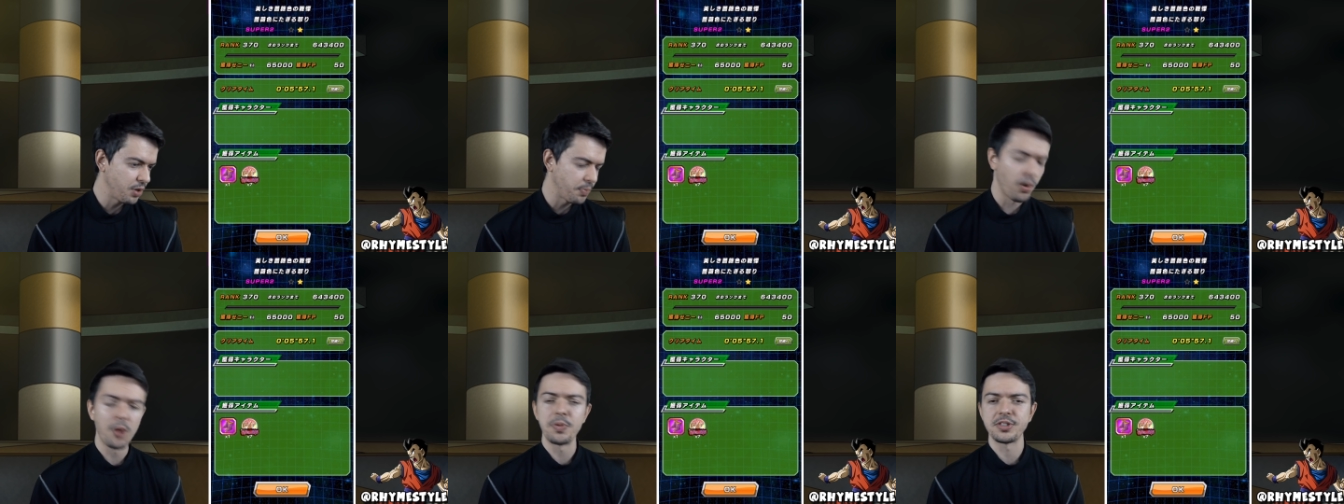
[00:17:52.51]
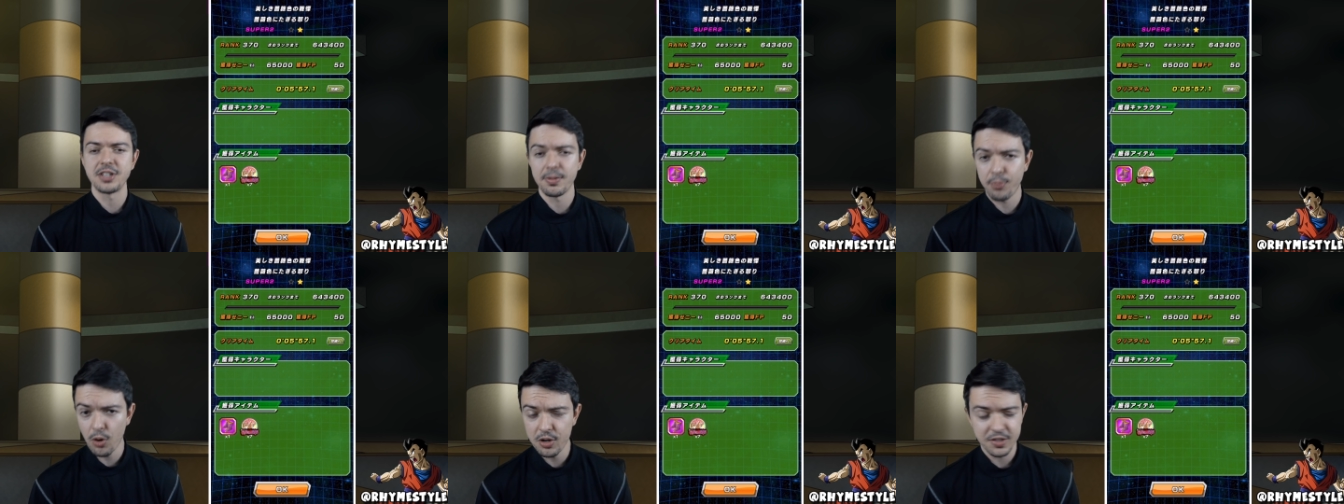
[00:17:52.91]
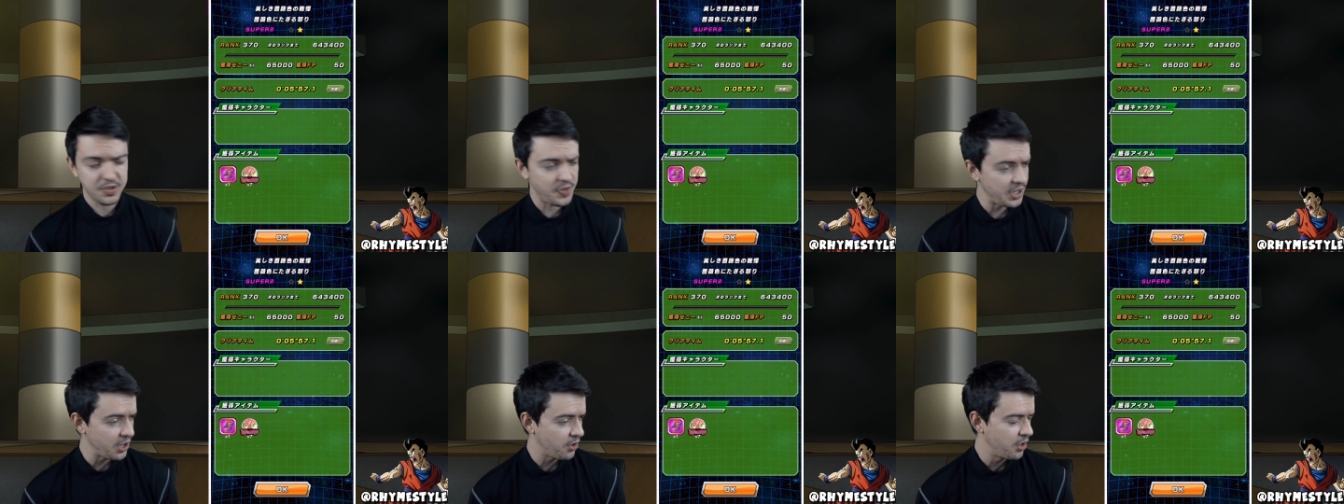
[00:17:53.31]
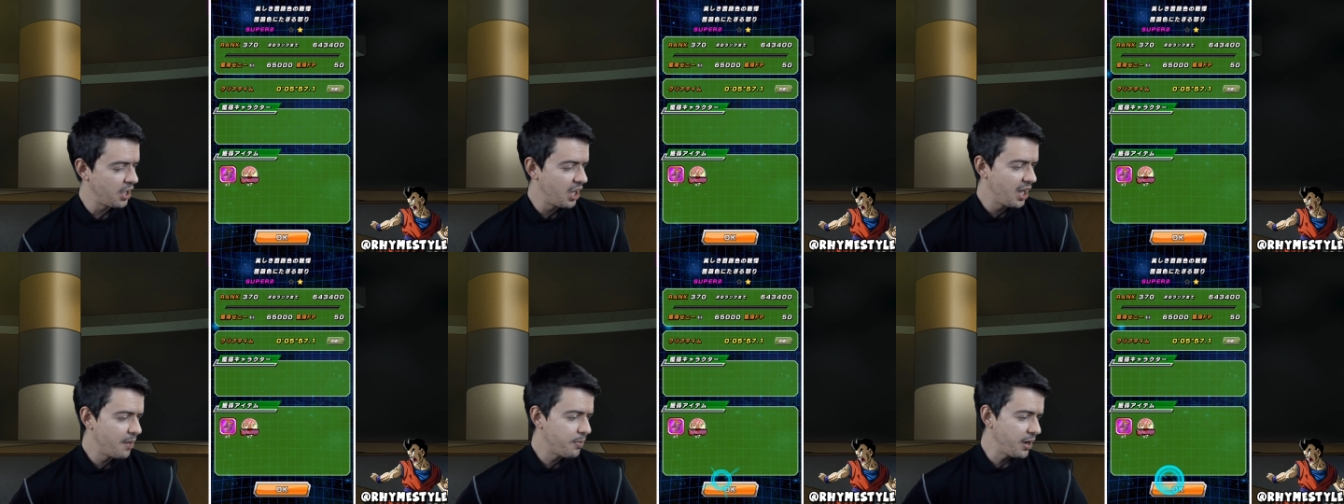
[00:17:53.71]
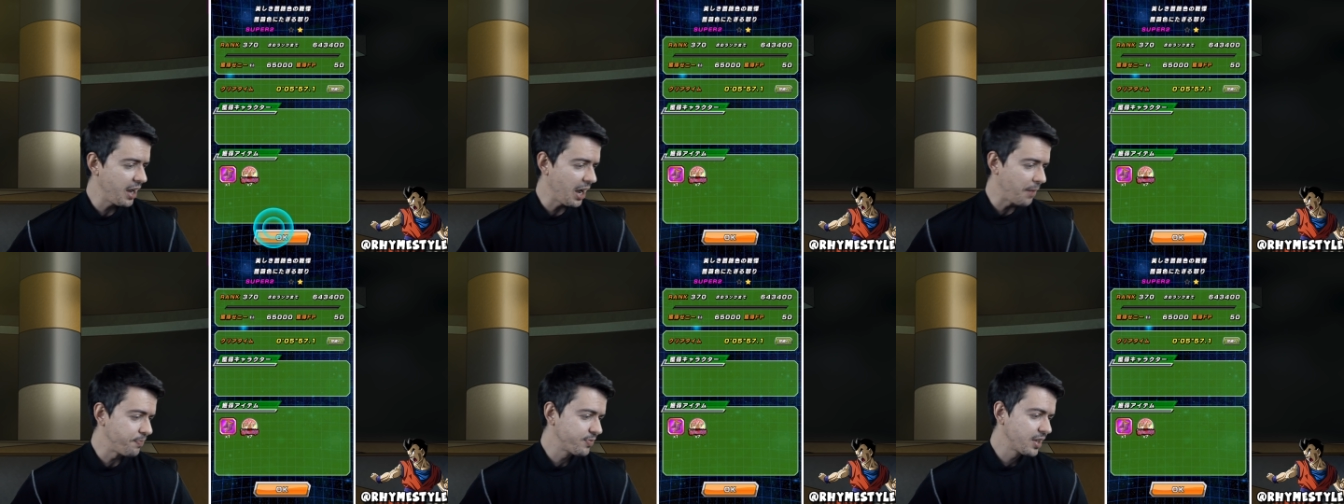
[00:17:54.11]
the purpose and the point of this video. But
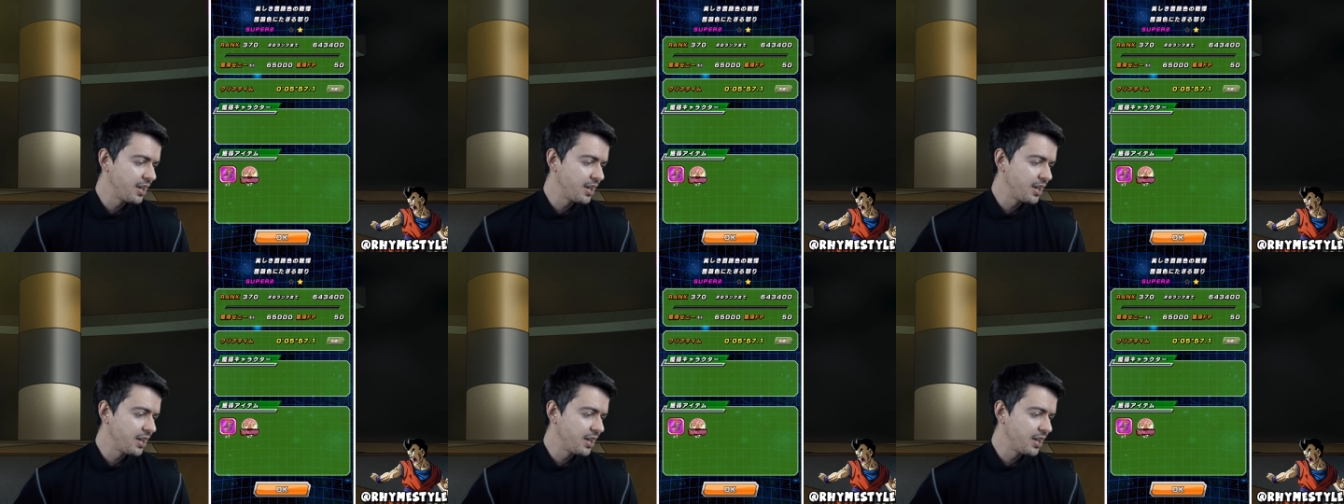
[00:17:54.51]
yeah.